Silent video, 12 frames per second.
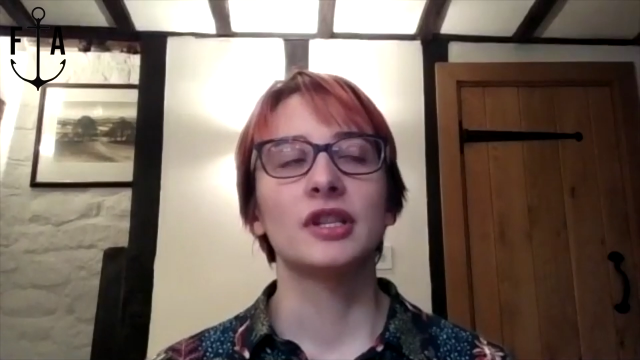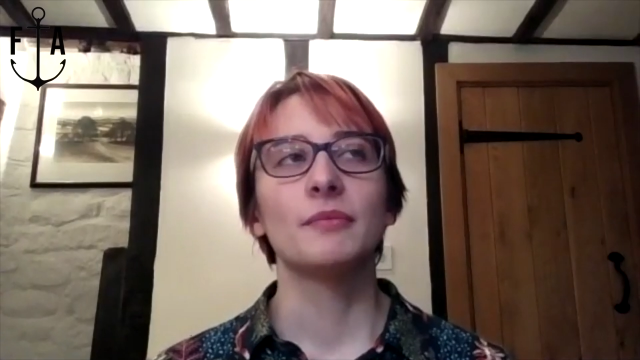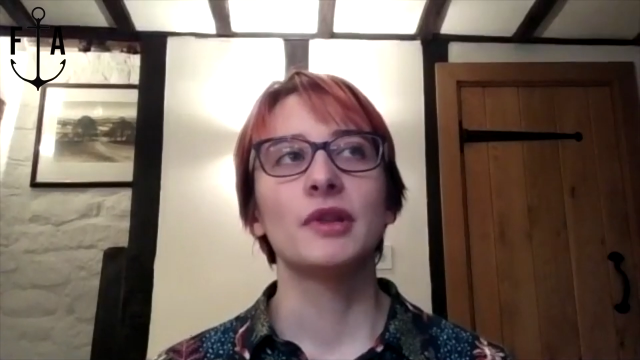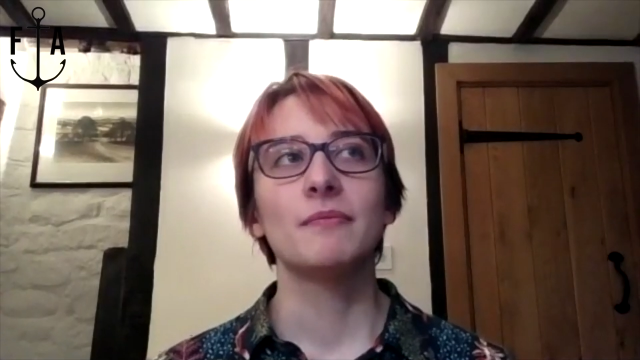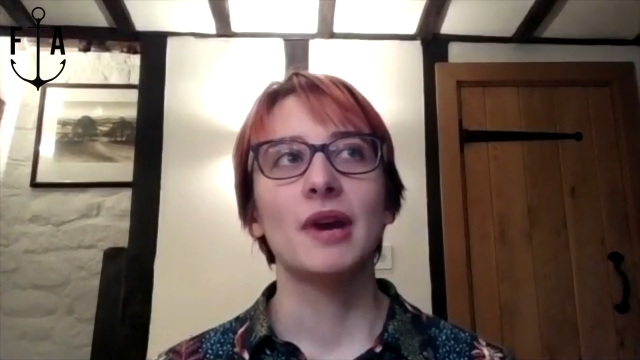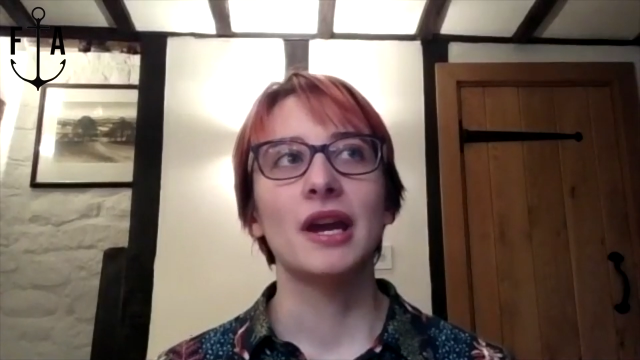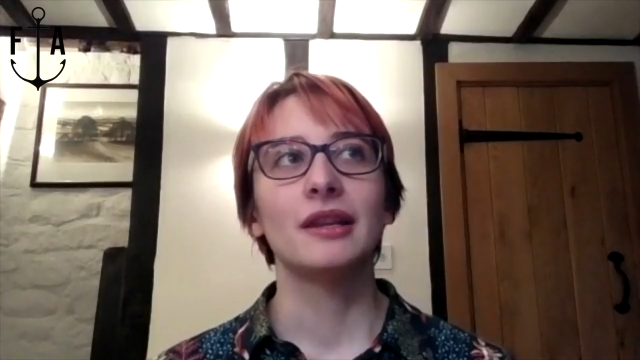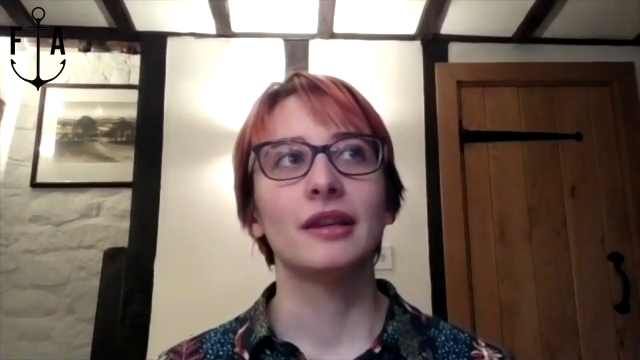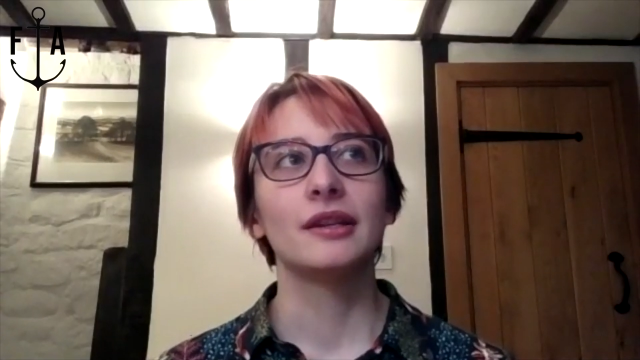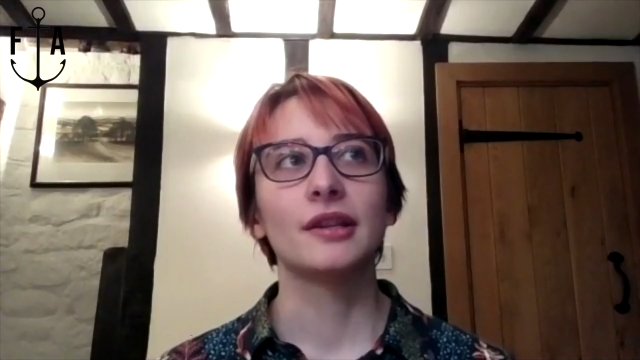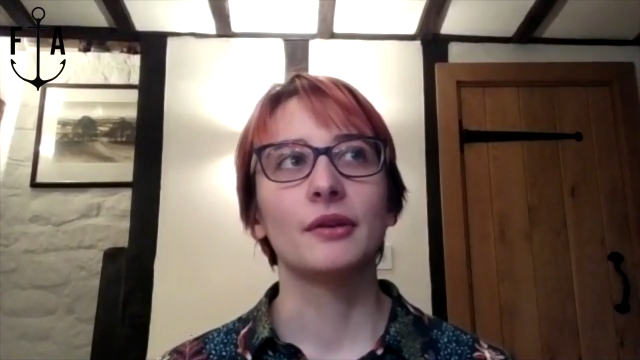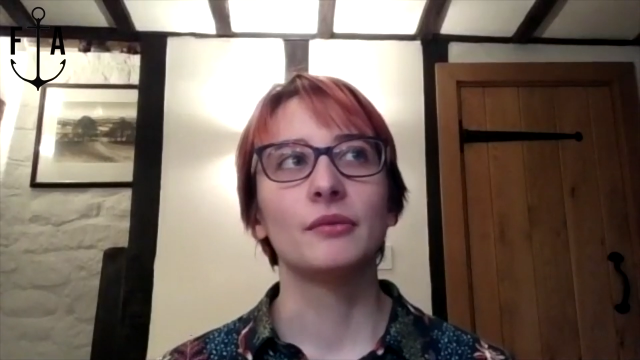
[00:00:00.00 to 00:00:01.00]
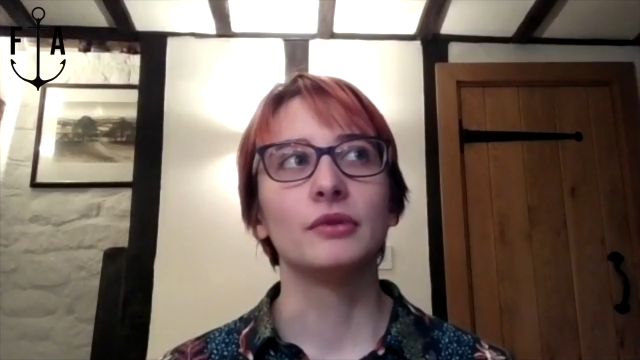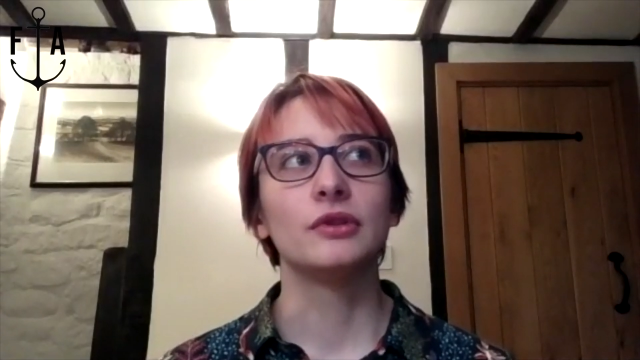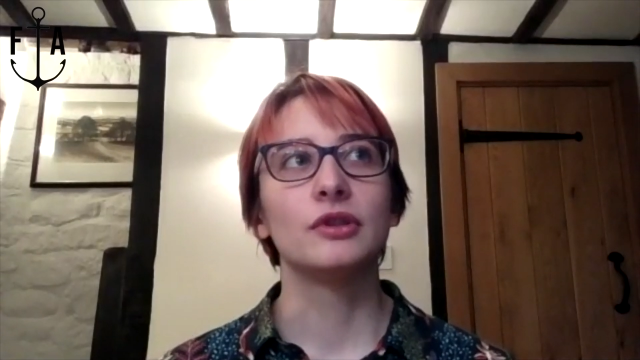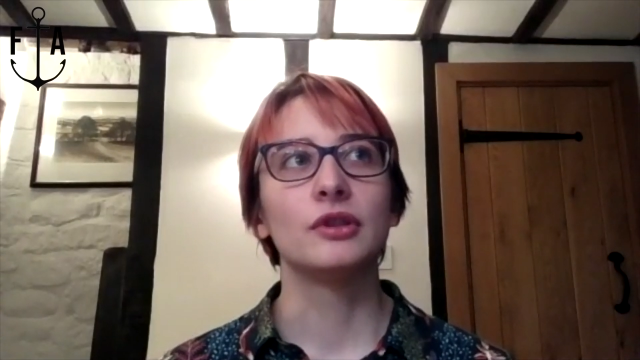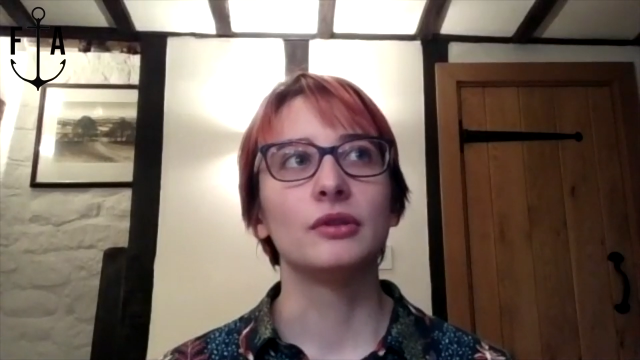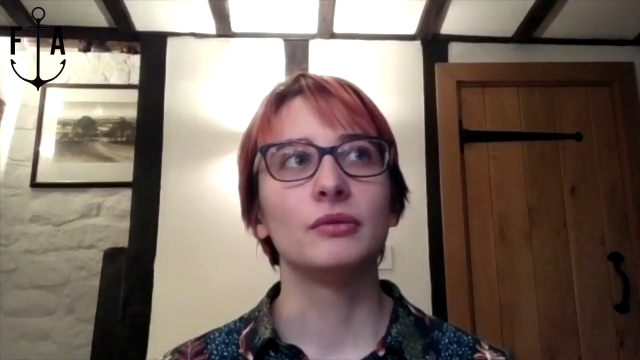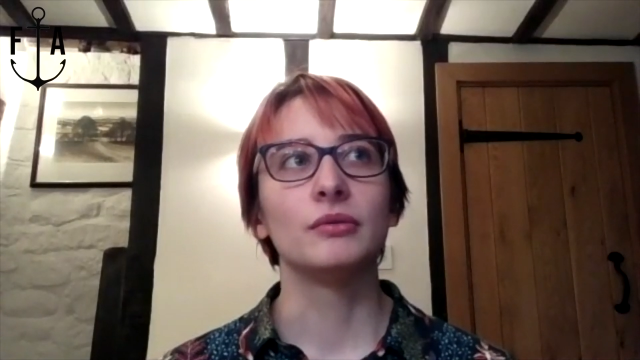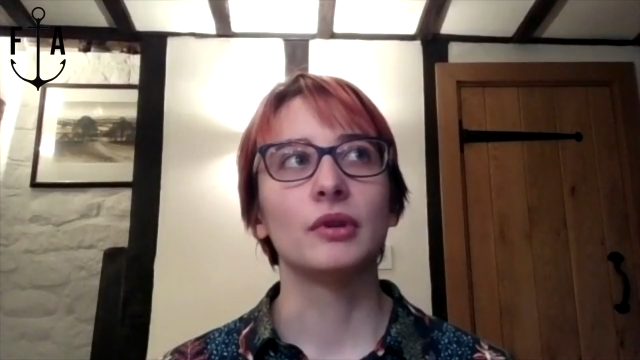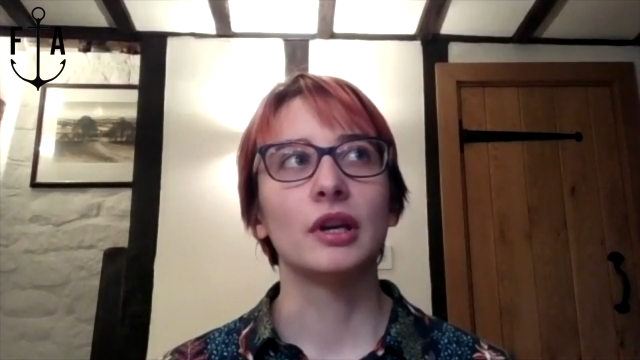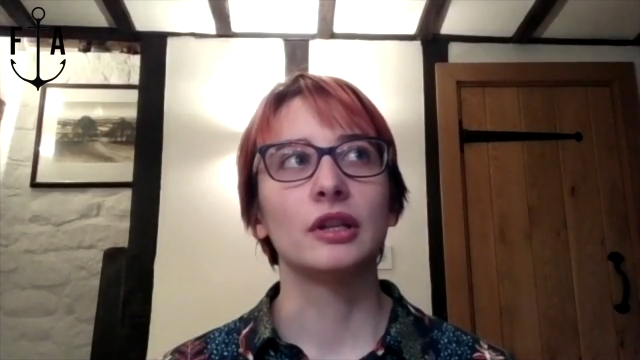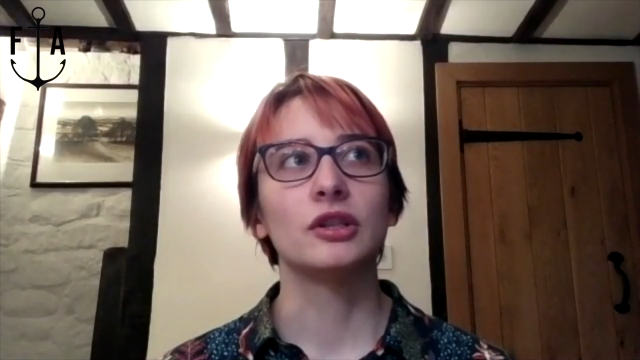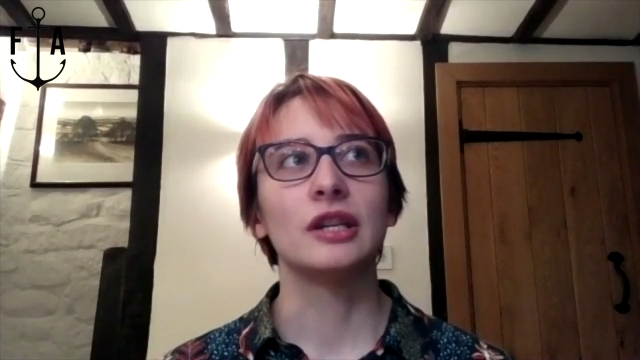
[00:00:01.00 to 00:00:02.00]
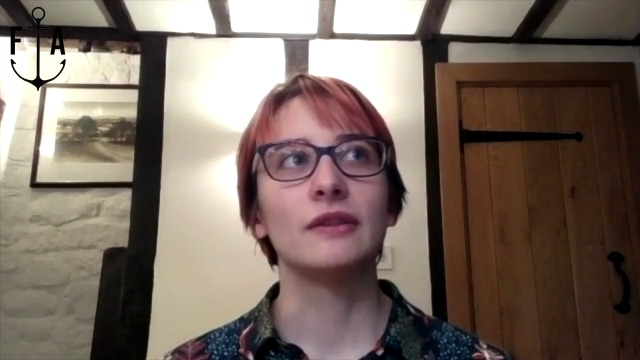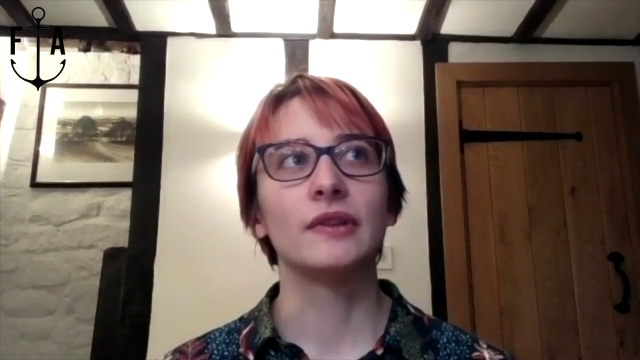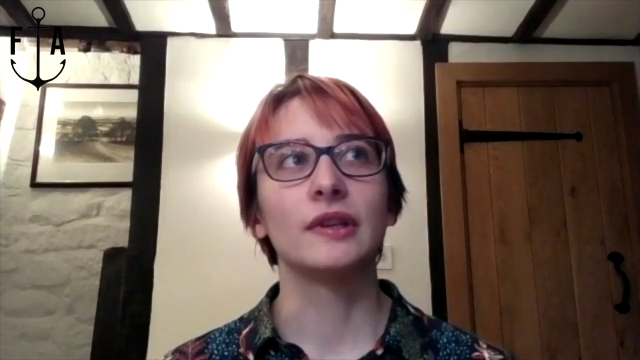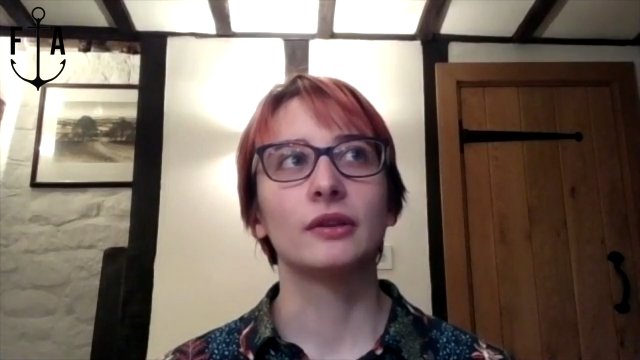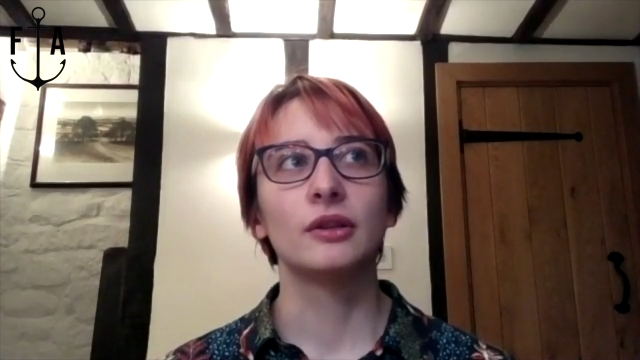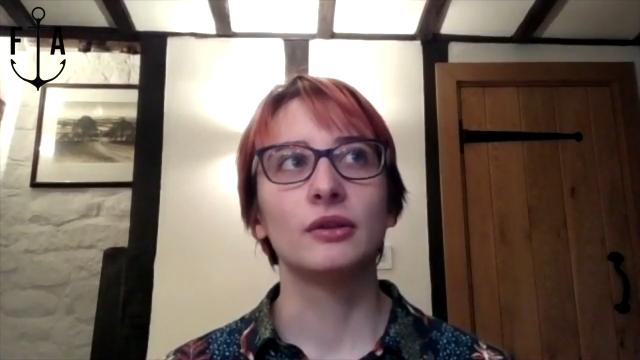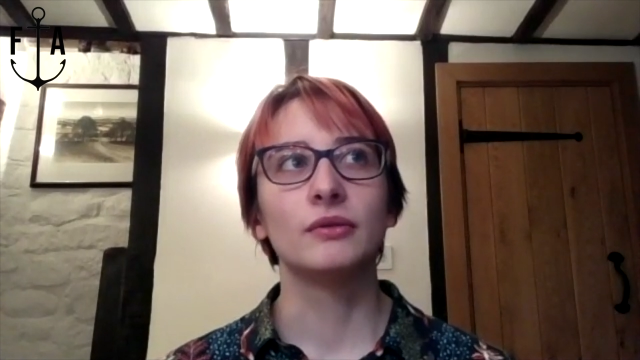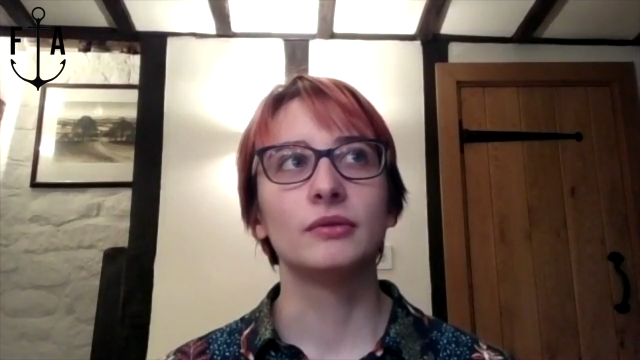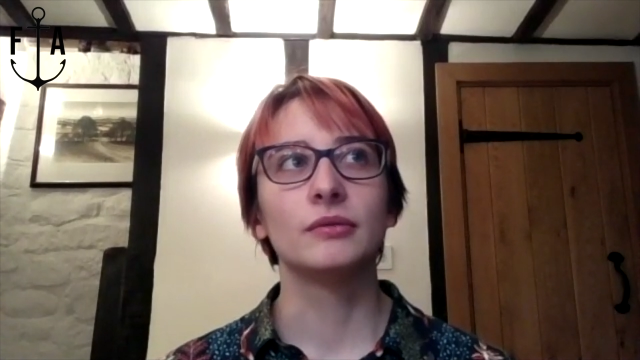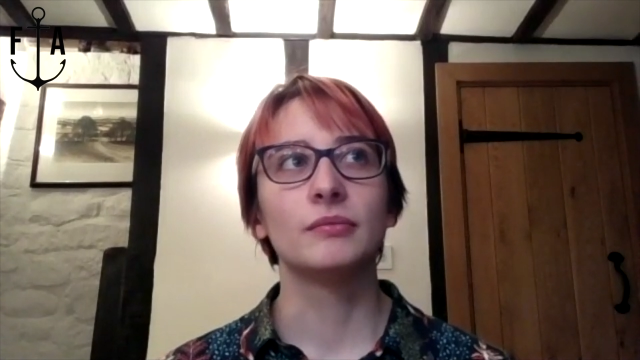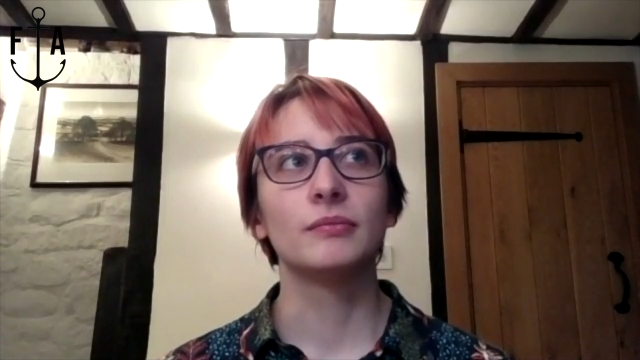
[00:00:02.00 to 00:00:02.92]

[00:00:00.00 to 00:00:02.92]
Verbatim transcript: Some of the main things I want to achieve include